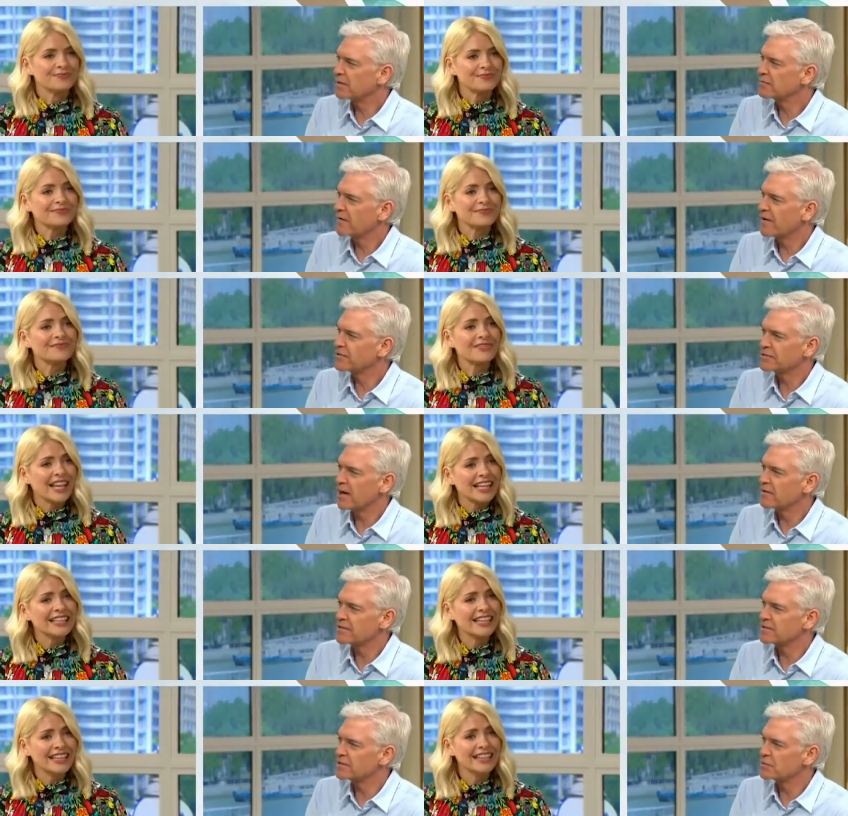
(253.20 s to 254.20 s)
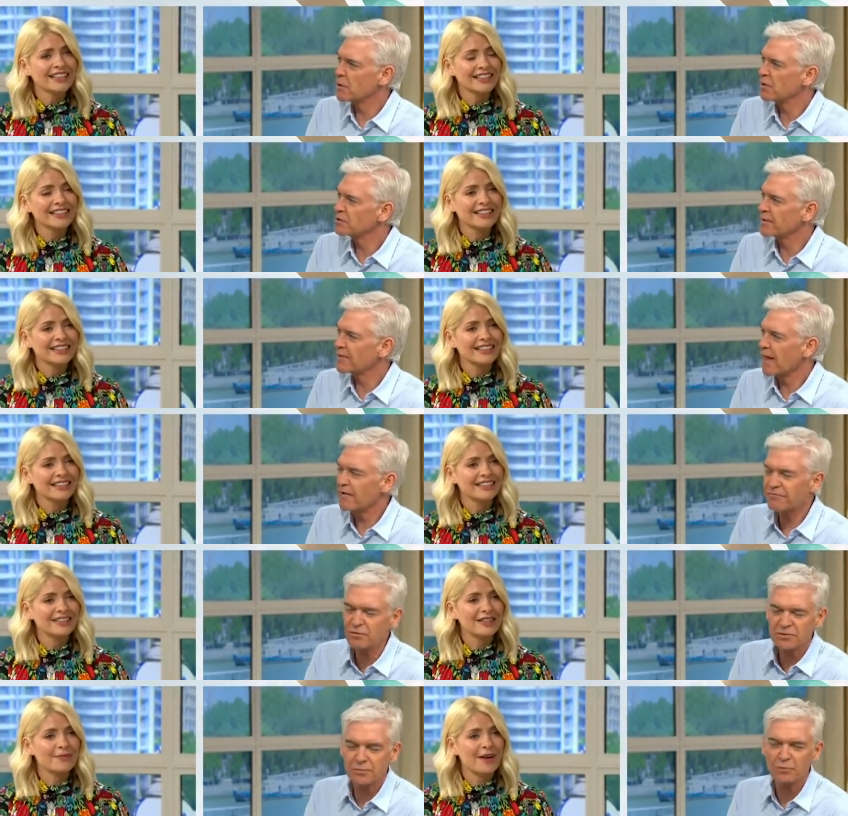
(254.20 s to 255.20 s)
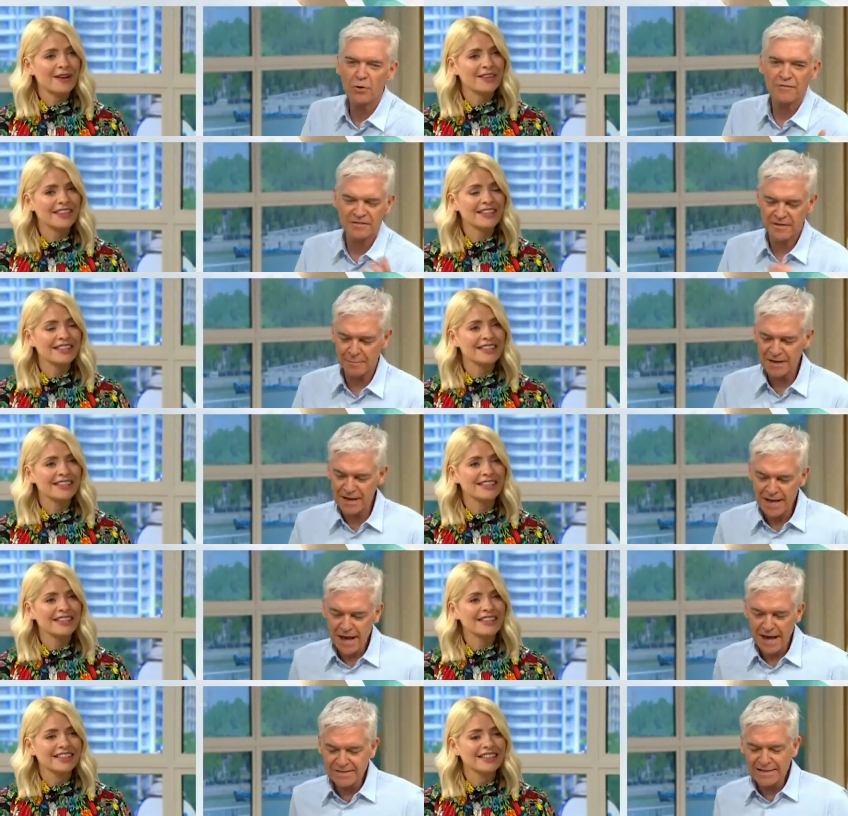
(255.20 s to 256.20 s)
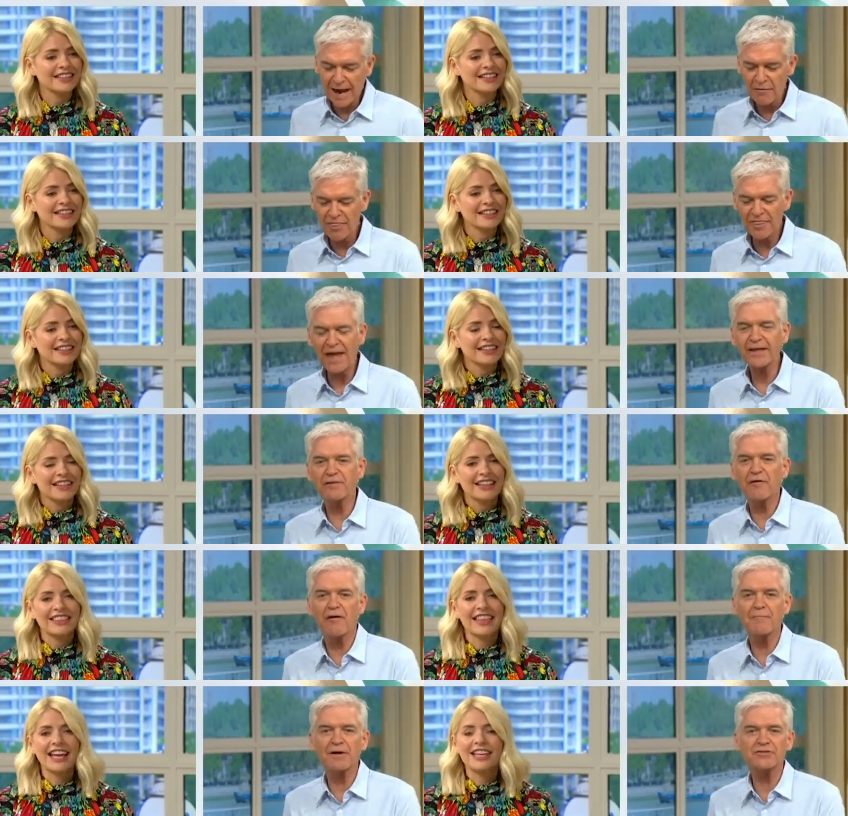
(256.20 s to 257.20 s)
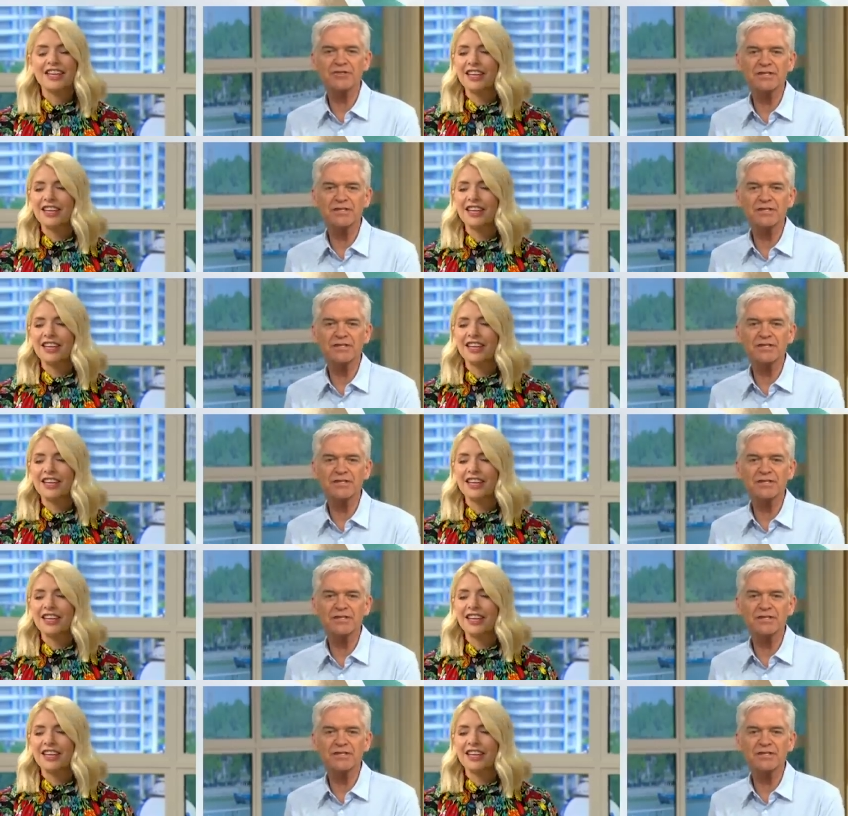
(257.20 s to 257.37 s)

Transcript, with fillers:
Speaker 1: for various charities yeah. as well, yeah. doing that. Full doing support of his family. Uh, Darren, thank you very thank much you.